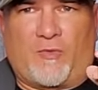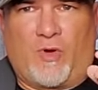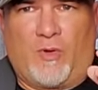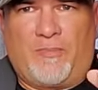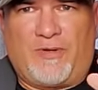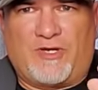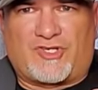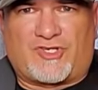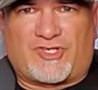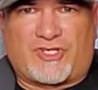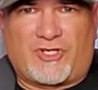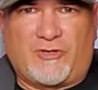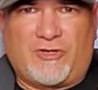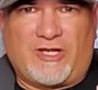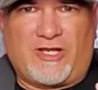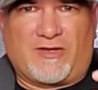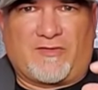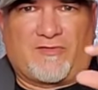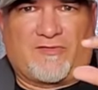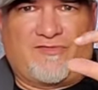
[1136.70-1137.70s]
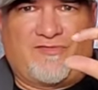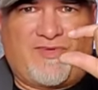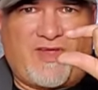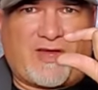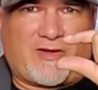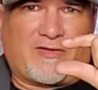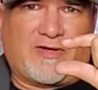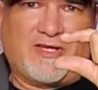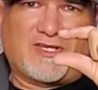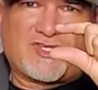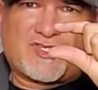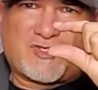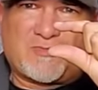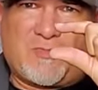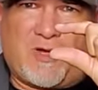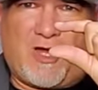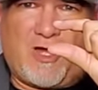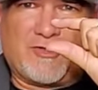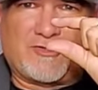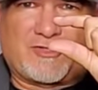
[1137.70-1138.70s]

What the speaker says: we'll be shooting very small